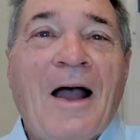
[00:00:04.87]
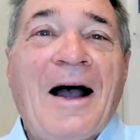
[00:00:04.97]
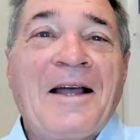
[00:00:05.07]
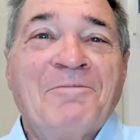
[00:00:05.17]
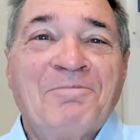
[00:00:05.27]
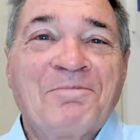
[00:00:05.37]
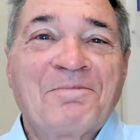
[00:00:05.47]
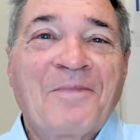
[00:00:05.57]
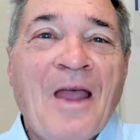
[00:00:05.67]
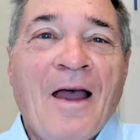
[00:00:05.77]
Hi.
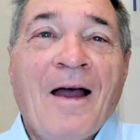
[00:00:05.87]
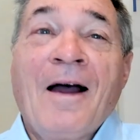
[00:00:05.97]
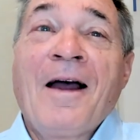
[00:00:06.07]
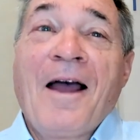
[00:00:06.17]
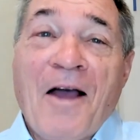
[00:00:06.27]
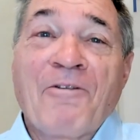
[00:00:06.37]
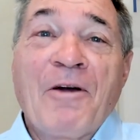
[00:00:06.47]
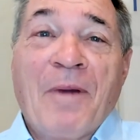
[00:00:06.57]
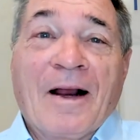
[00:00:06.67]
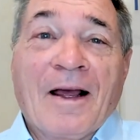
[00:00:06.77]

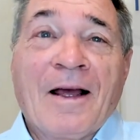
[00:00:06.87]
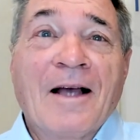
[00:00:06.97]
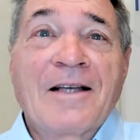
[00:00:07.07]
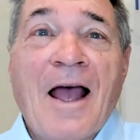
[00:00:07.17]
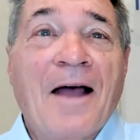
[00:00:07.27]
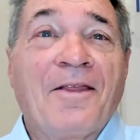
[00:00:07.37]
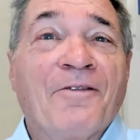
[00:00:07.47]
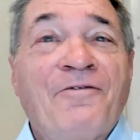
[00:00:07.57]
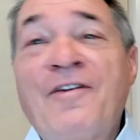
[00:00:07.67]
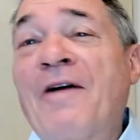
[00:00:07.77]
Everybody has had the
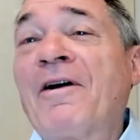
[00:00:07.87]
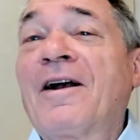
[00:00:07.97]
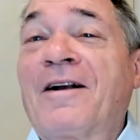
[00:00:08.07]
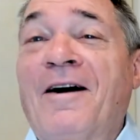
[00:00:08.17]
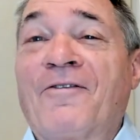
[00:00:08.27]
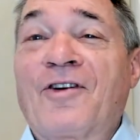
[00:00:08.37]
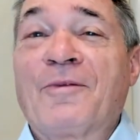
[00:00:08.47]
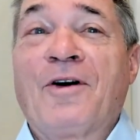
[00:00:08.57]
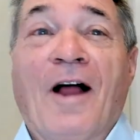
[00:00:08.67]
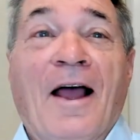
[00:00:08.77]
very
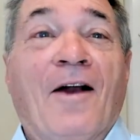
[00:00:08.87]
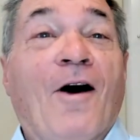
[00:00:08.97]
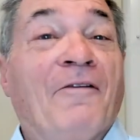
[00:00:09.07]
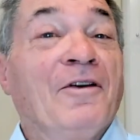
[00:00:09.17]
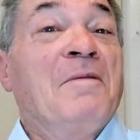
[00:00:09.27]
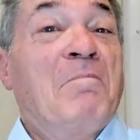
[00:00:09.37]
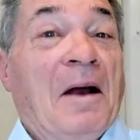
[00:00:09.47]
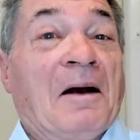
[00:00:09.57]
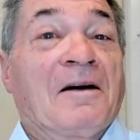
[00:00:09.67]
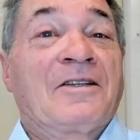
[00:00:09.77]
uncomfortable and often
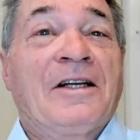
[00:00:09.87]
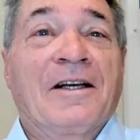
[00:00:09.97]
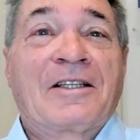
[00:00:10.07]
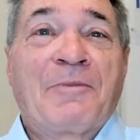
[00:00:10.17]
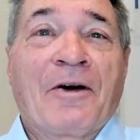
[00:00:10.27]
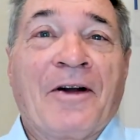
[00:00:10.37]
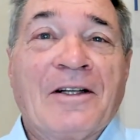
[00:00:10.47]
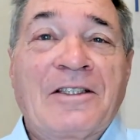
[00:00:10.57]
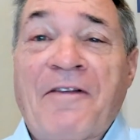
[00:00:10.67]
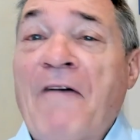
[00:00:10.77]
embarrassing
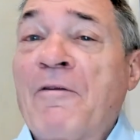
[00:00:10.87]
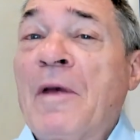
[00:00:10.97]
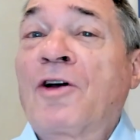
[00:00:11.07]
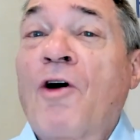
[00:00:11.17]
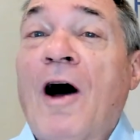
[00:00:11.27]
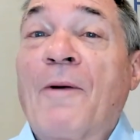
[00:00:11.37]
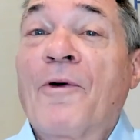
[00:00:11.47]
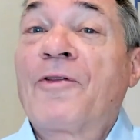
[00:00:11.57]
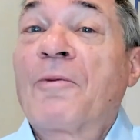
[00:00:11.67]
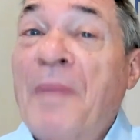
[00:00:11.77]
experience of having been caught
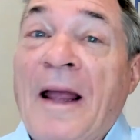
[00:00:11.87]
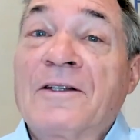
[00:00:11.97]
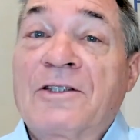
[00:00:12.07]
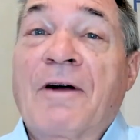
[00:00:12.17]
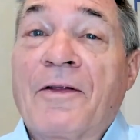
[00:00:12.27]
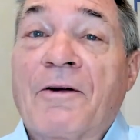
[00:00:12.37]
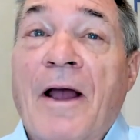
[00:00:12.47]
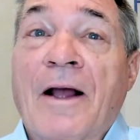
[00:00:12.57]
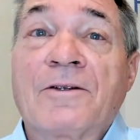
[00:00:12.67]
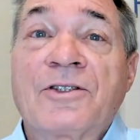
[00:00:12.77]
with their pants around their
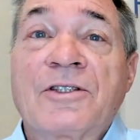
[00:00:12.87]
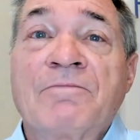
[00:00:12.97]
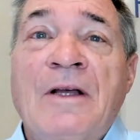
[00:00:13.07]
ankles.